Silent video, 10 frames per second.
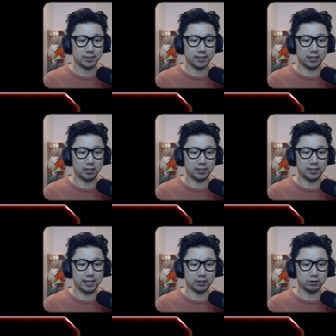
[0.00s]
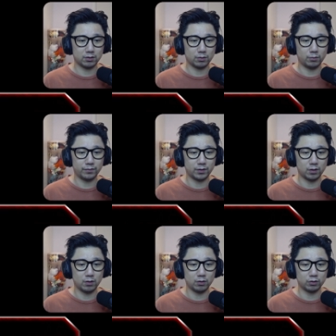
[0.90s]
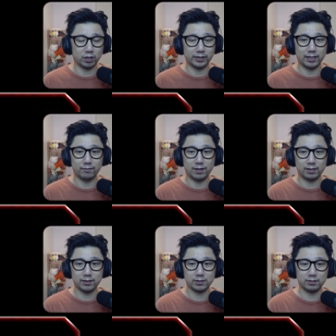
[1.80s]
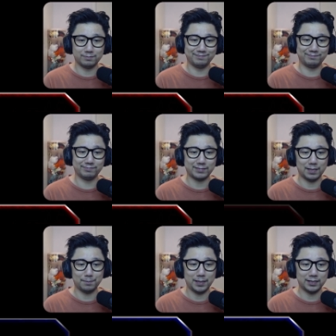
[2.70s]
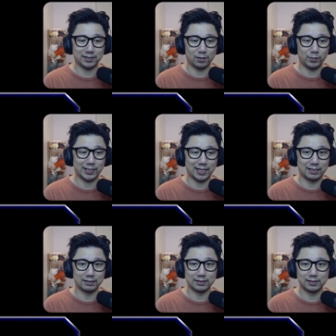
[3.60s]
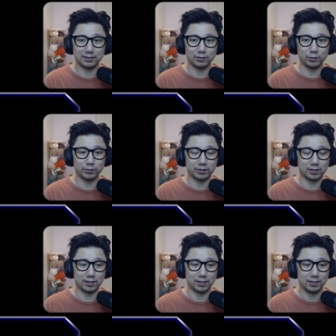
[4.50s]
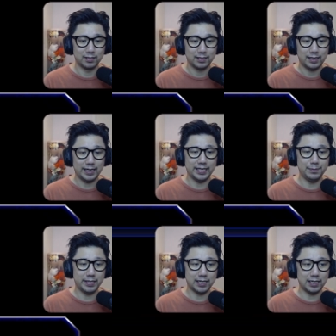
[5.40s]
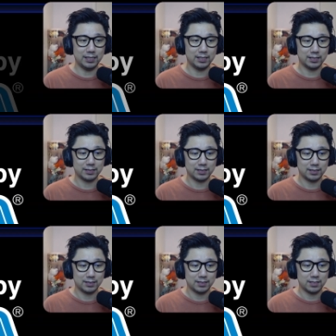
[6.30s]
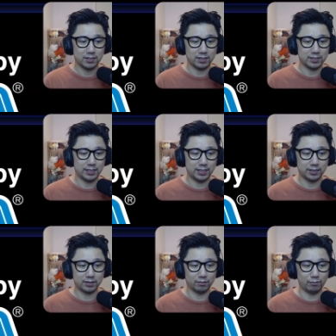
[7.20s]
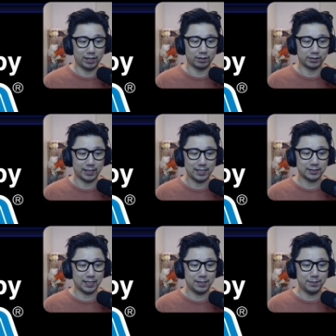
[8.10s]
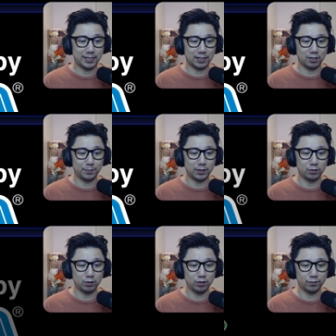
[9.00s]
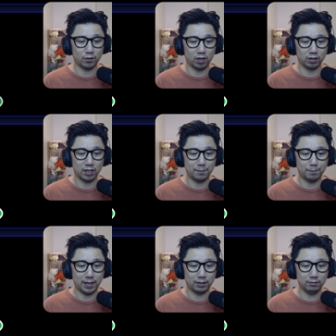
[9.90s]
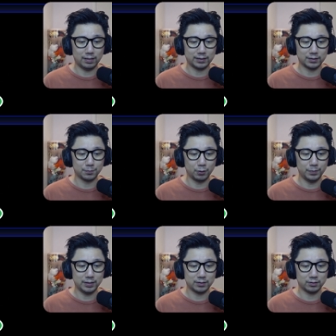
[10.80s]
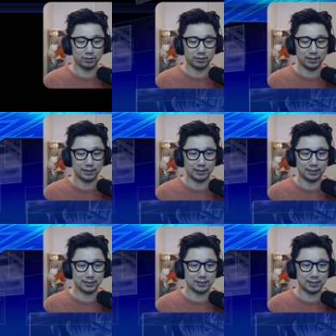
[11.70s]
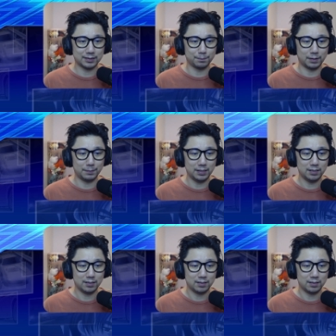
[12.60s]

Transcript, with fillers: Cannot connect with the all.NET router. So that means that we can't use the Aime card. You can see the red text. Aime cannot be used for online battle at this moment. So there, yeah, that's that's a bummer.